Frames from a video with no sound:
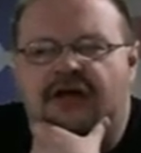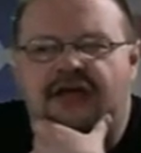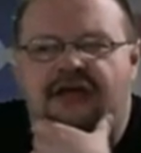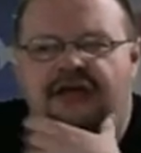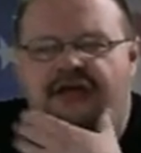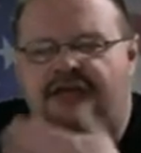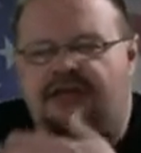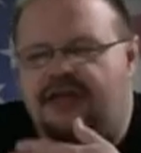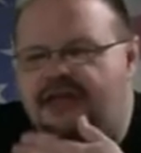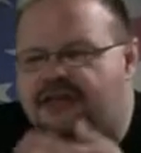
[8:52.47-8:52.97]

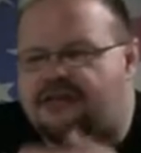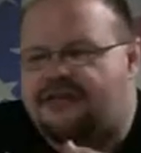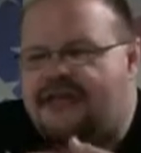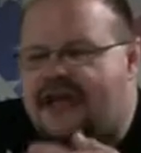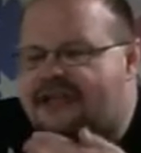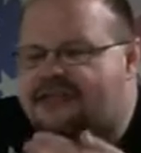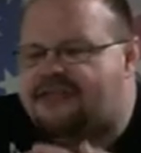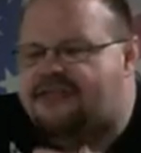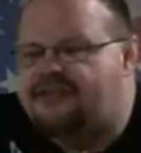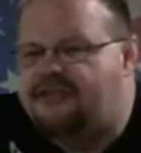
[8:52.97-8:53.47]
Is
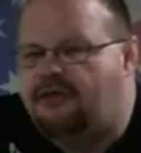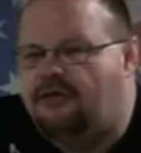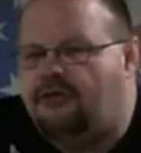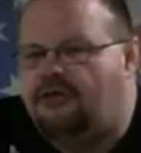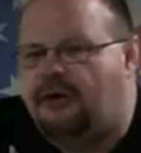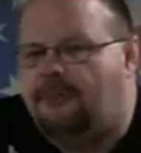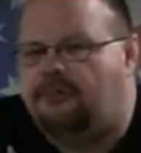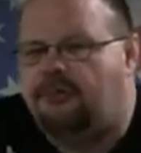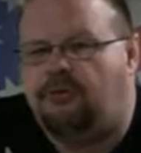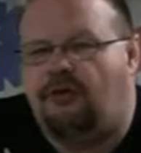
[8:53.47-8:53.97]
that
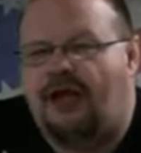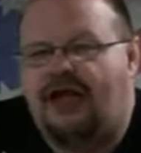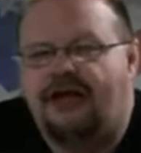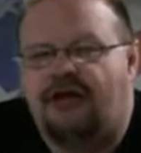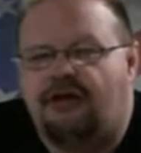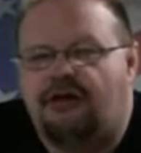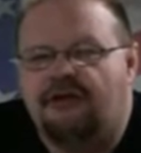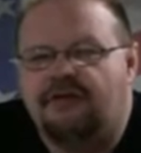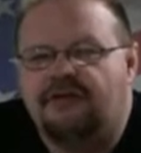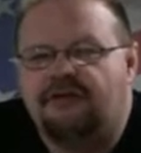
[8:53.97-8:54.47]
still a
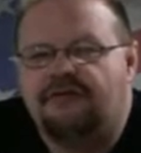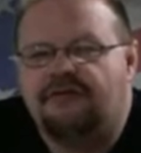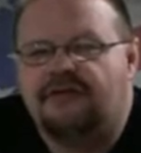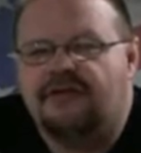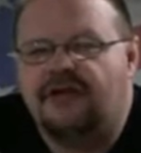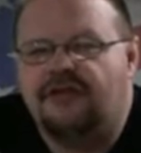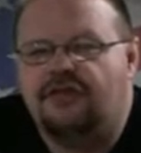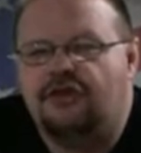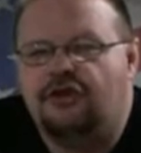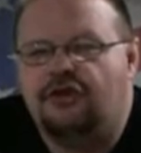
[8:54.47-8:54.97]
player
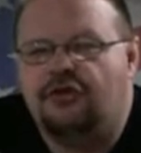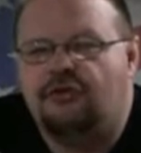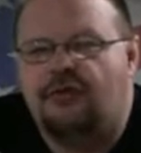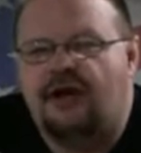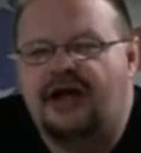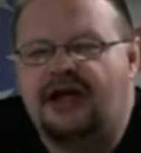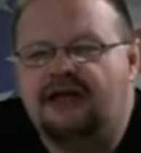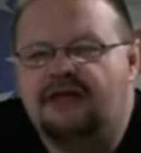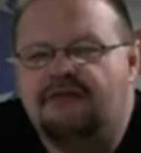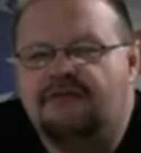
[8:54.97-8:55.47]
in the new
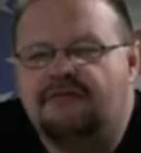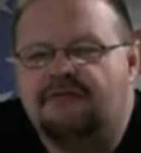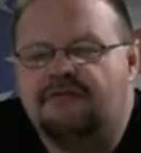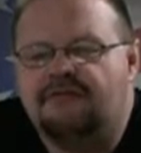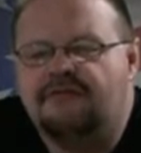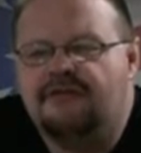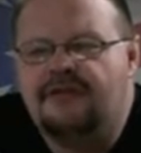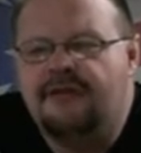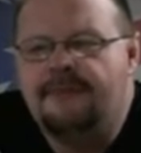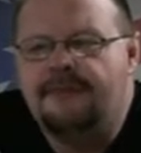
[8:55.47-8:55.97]
right?
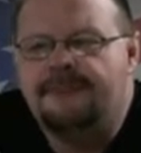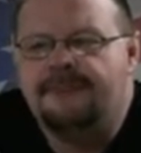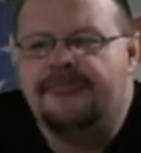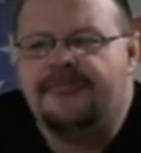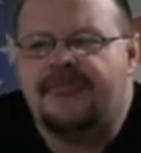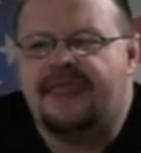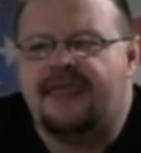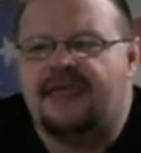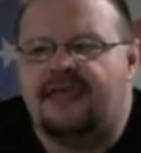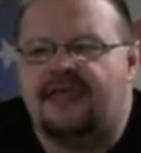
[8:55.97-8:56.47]

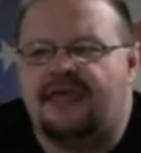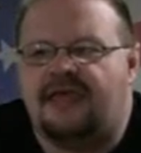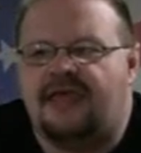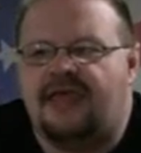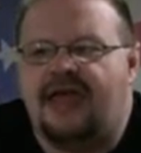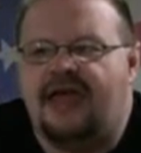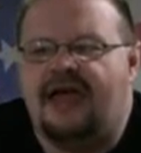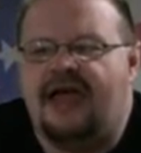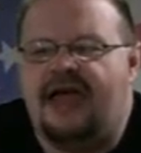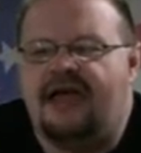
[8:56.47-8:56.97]

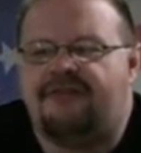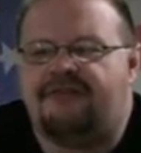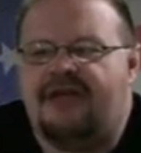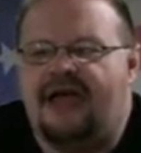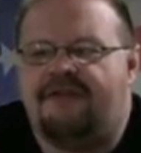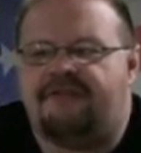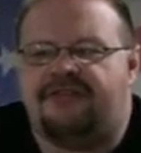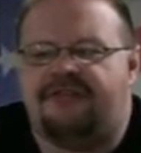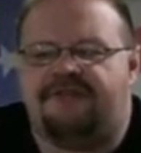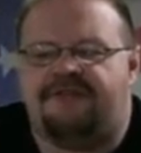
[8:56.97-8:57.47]

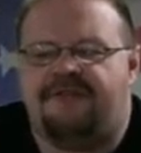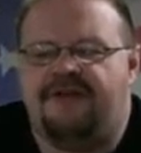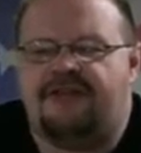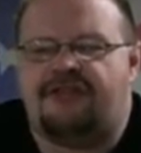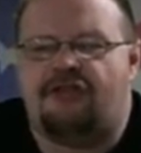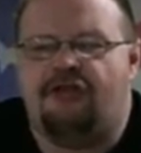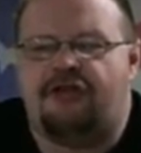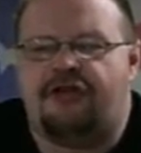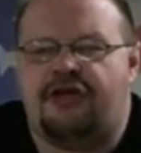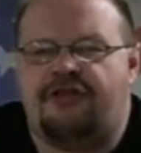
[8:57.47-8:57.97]
Have the
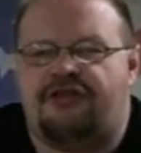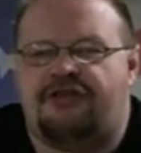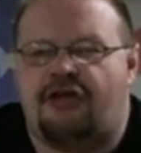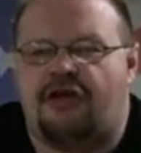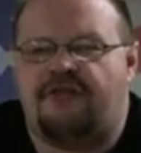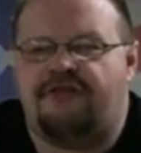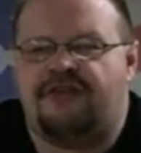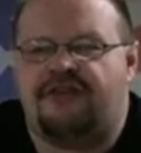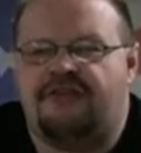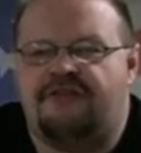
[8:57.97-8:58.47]
fiscal
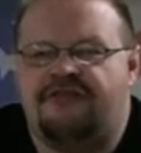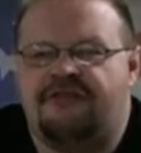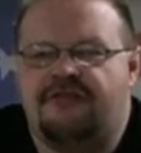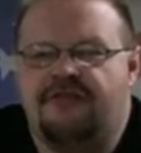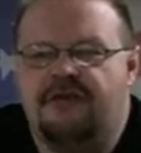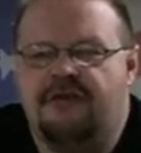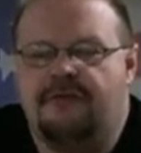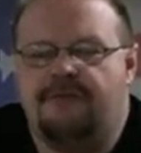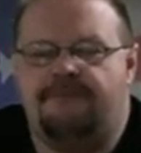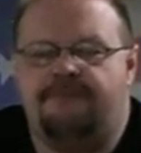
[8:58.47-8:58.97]

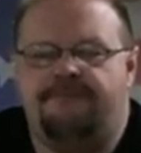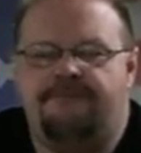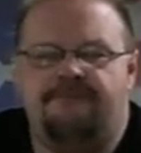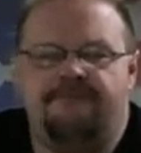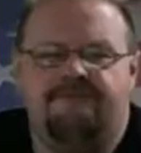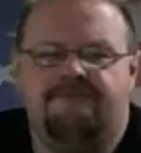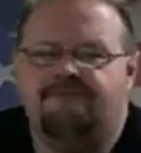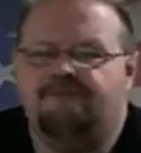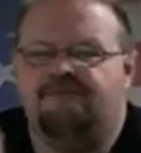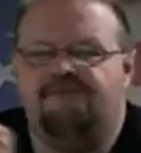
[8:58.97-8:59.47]
conservatives
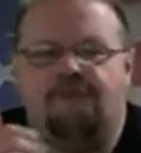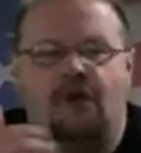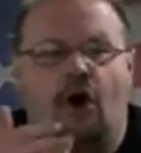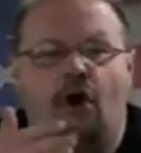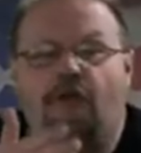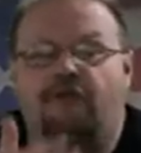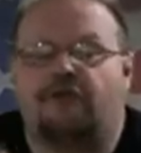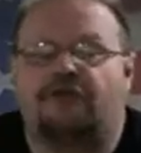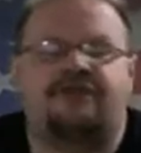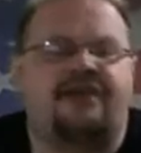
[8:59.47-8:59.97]

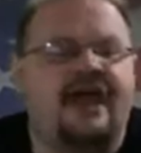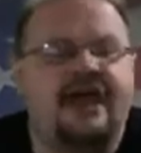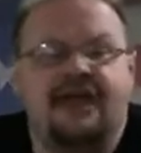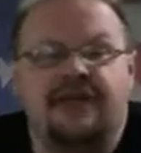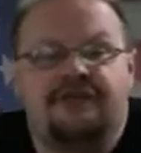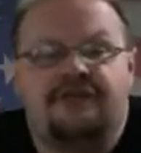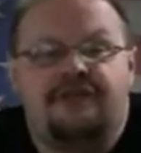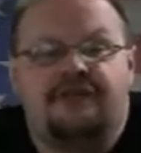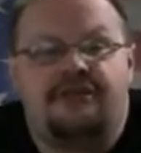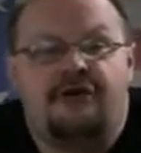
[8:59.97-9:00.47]

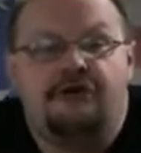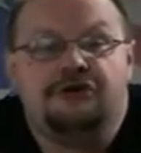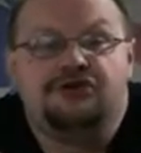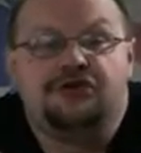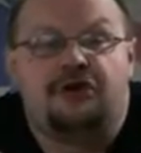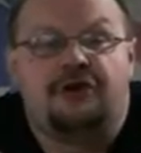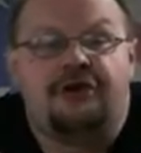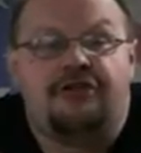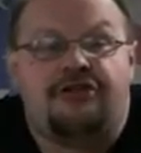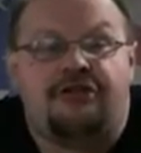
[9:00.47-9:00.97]
overtaken the
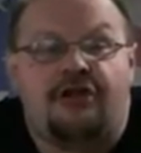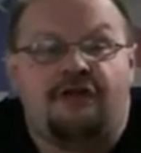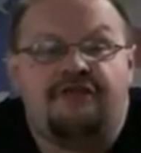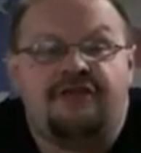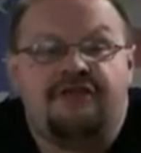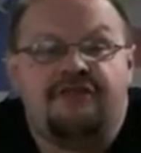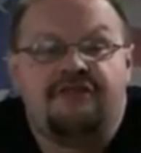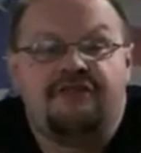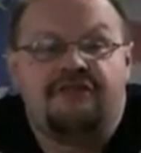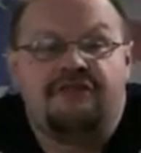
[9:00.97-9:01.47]
social
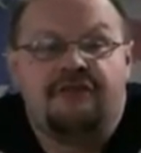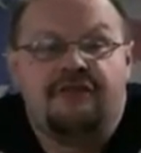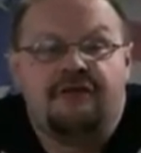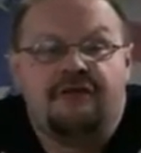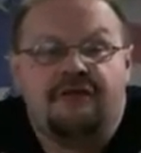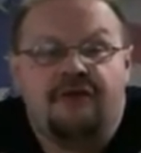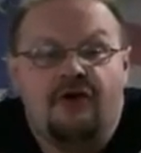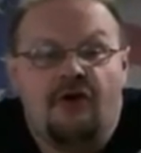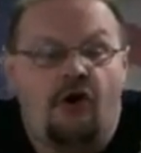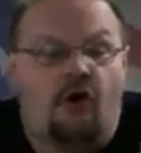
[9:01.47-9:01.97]
conservatives?
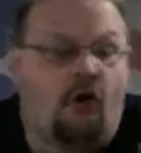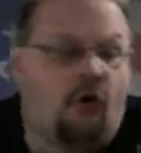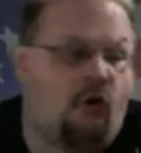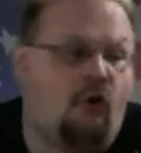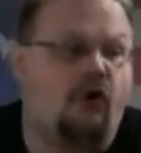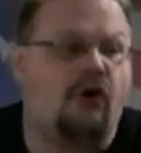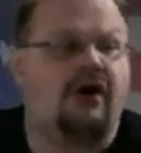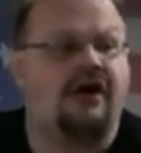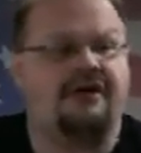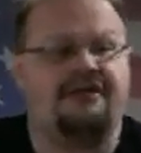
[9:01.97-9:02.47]

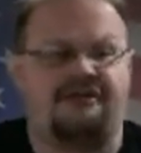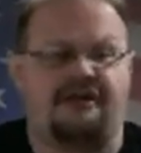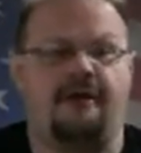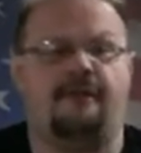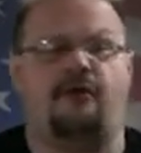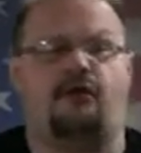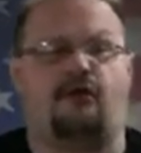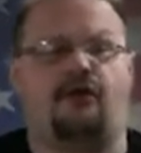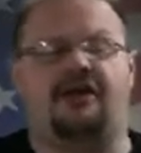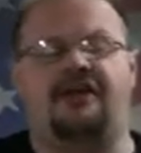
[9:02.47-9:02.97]
Or, as
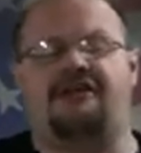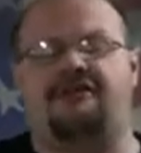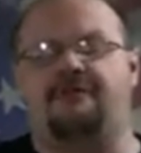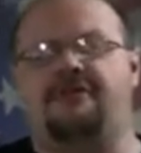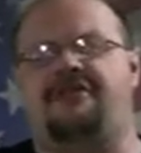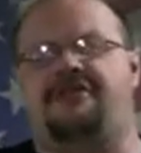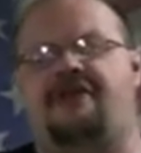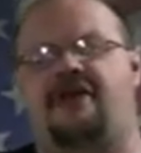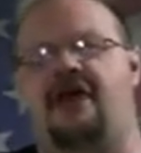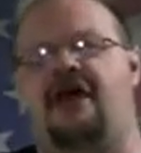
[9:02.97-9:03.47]
some critics
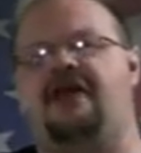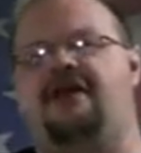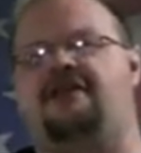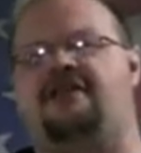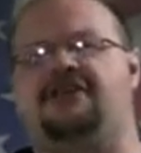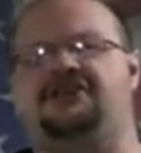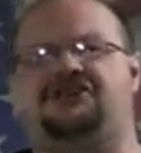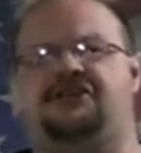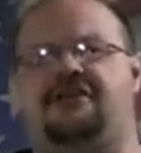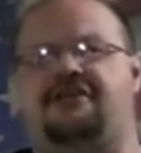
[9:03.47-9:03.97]
would say,
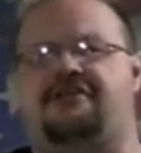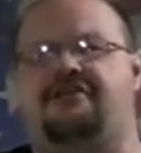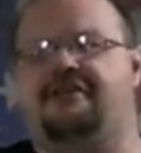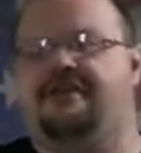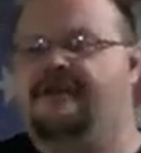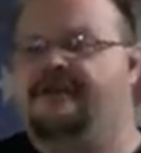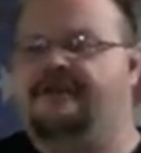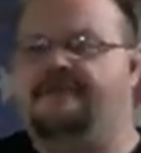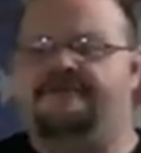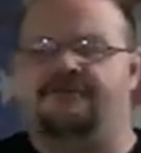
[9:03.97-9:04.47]
is it just